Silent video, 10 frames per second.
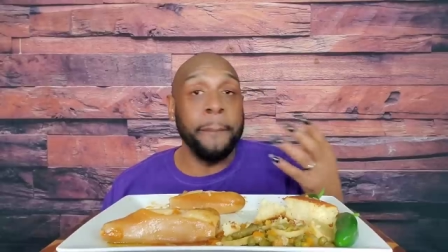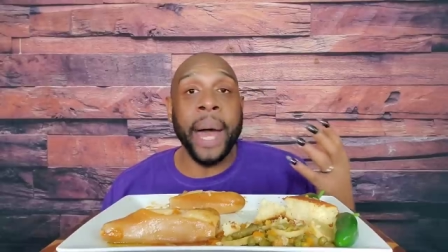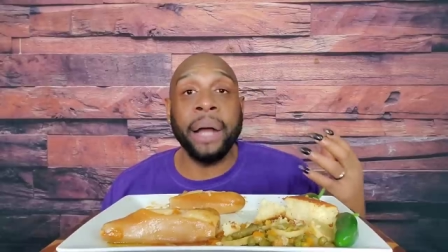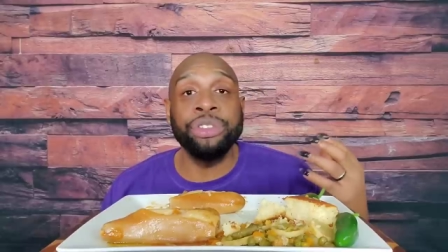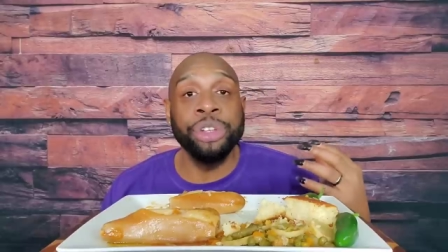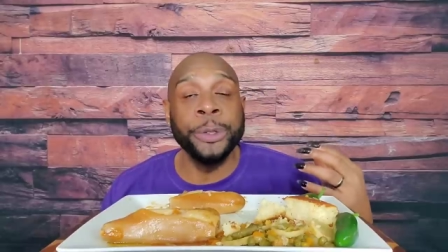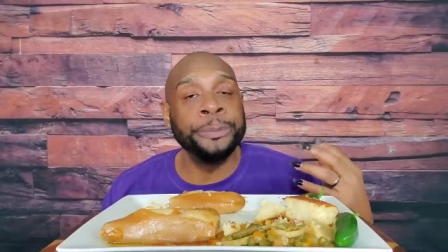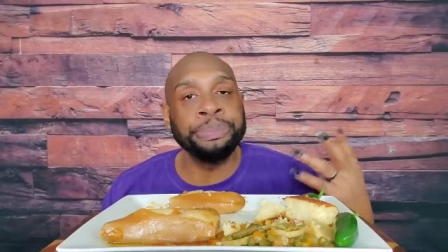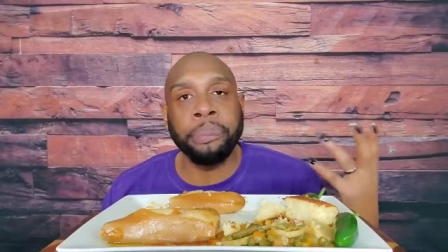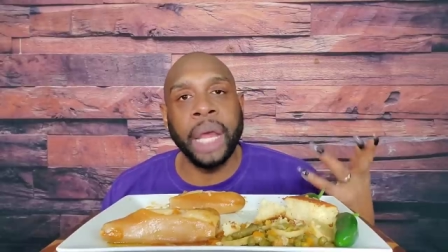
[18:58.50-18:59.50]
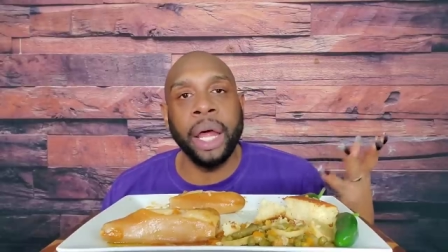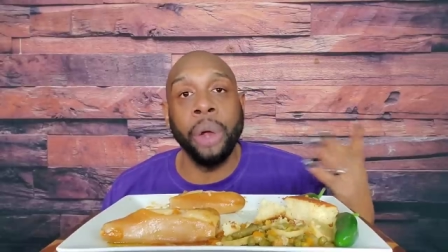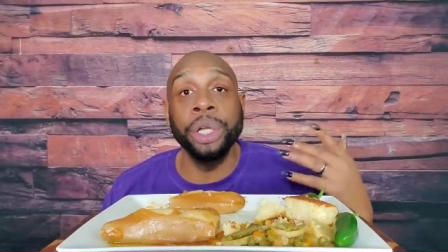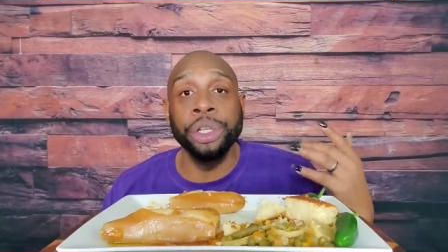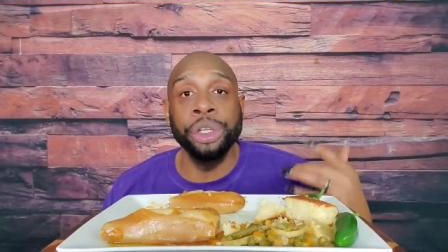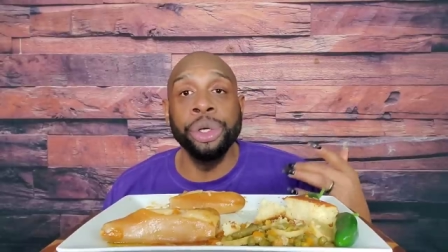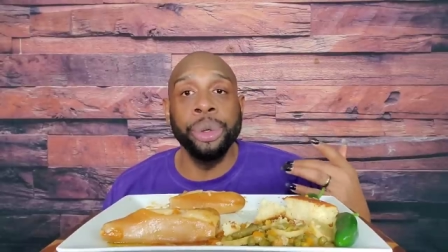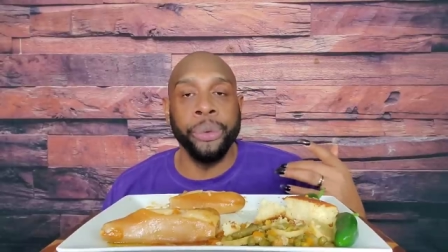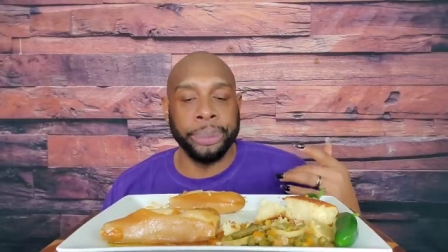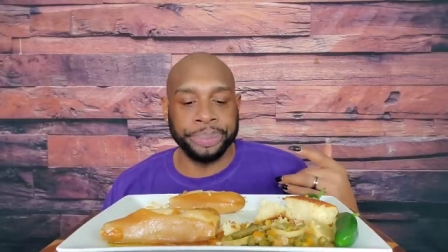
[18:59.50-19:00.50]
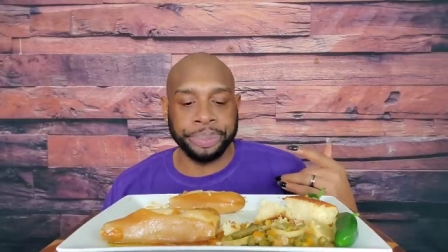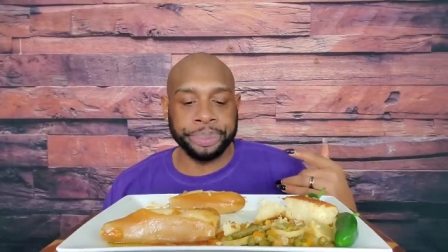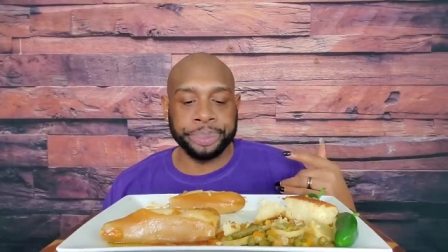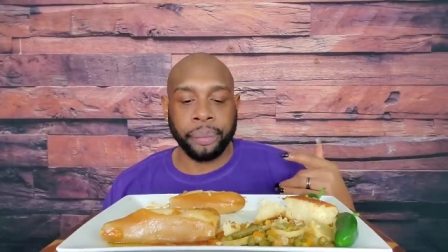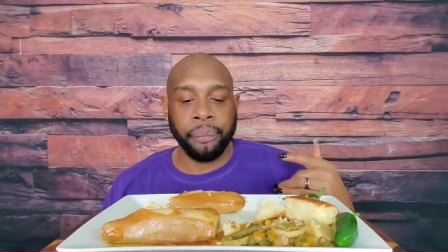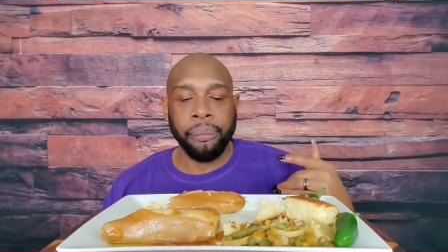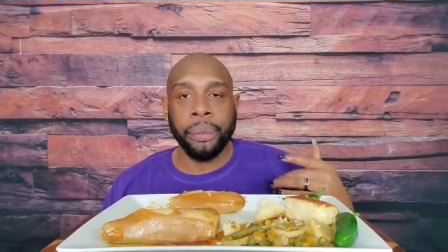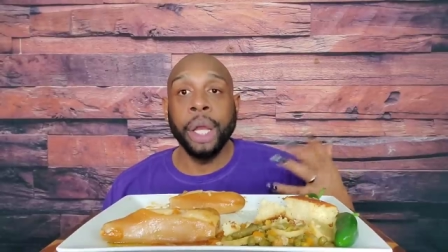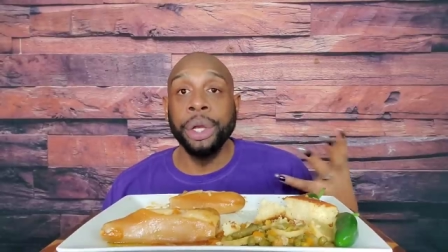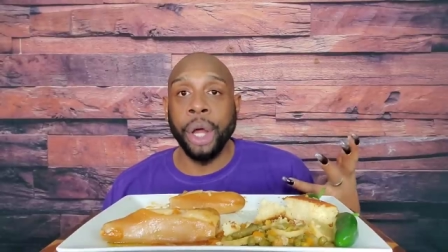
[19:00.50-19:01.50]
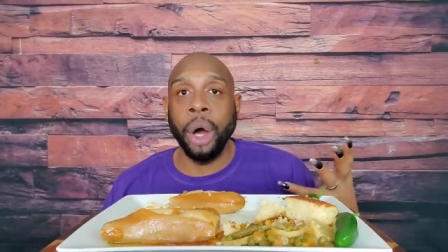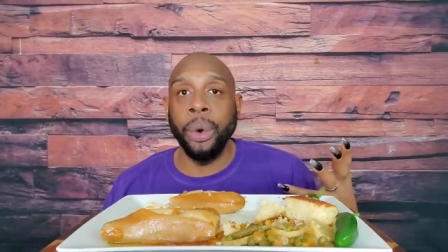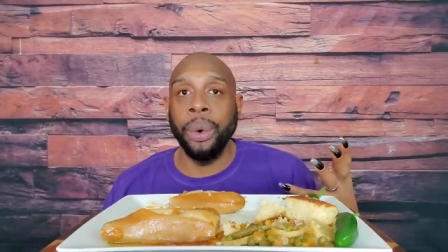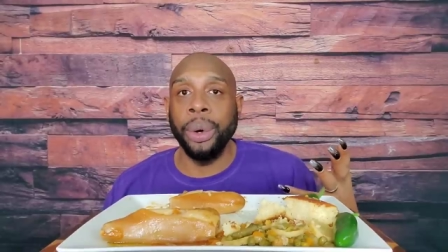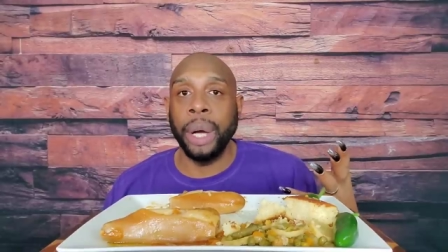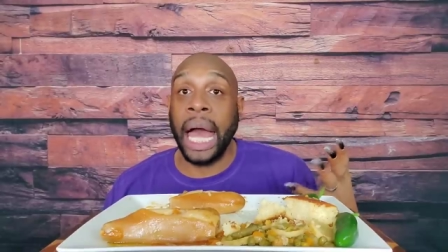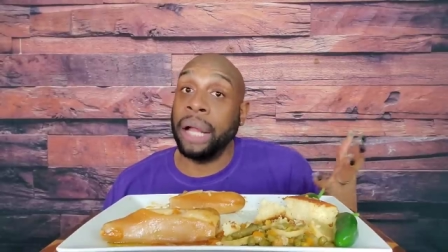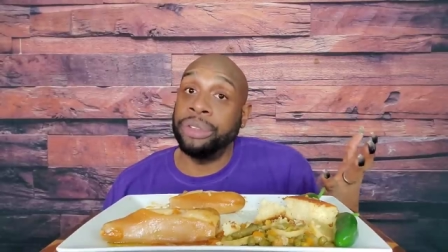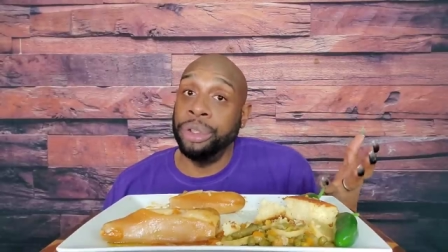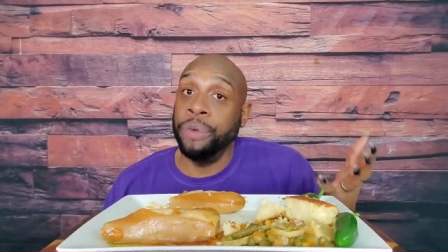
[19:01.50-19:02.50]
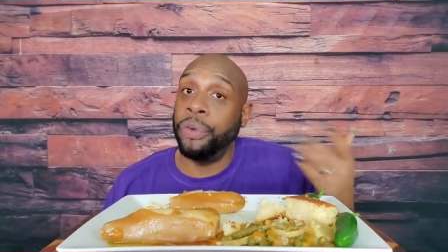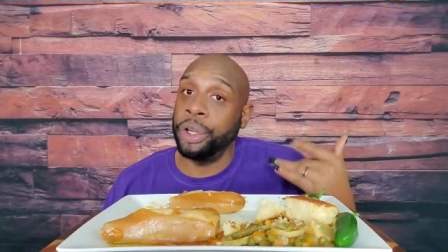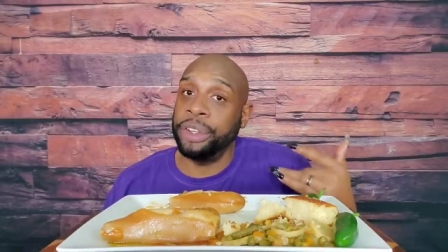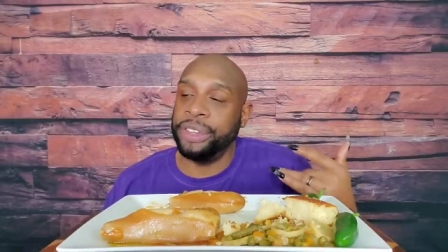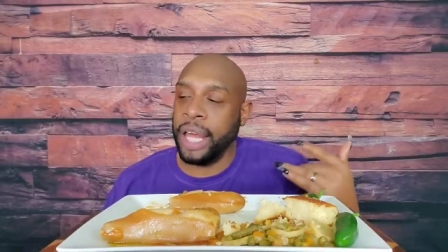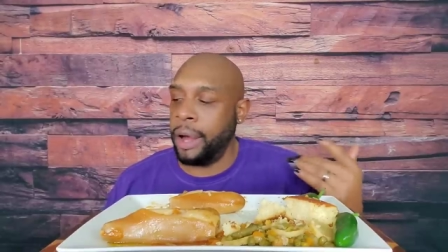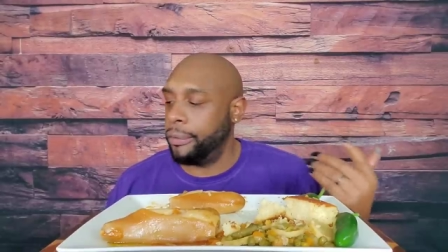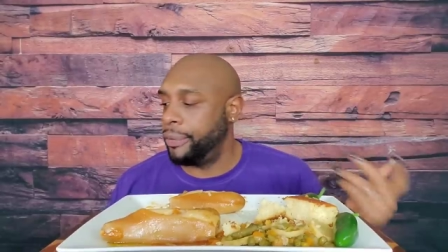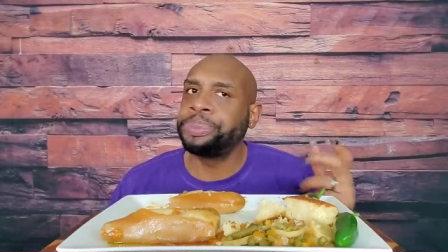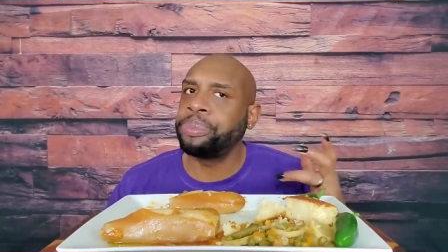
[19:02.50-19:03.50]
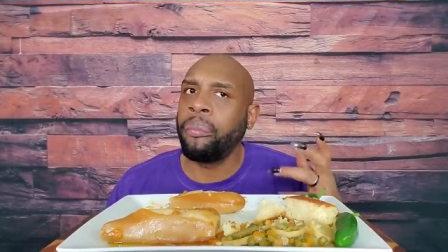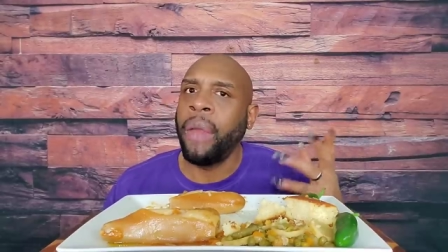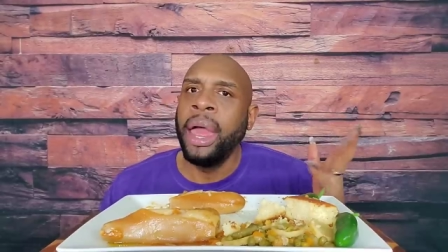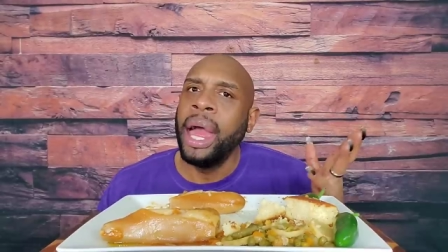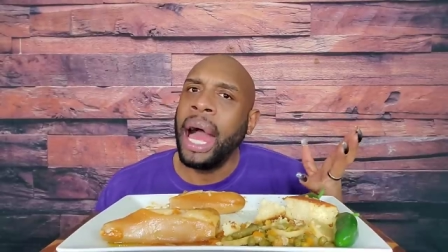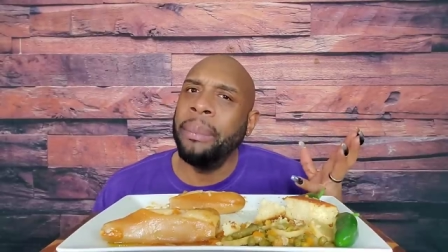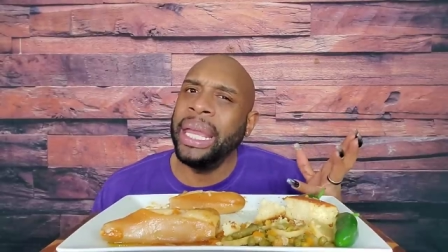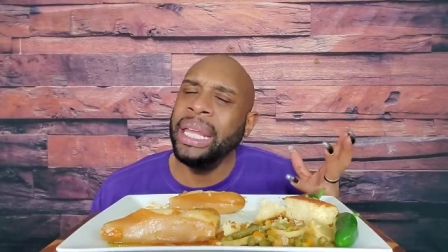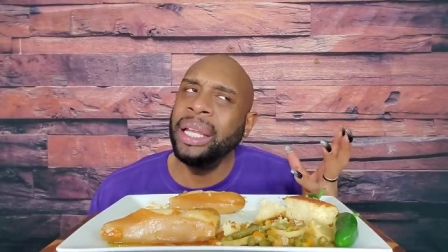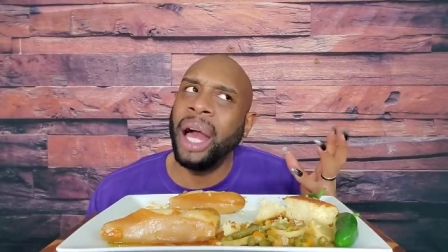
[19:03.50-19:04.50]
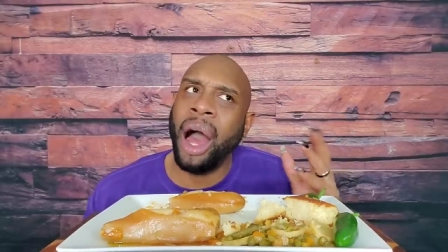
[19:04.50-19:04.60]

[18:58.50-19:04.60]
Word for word: about you that only you know how to do for yourself. I mean,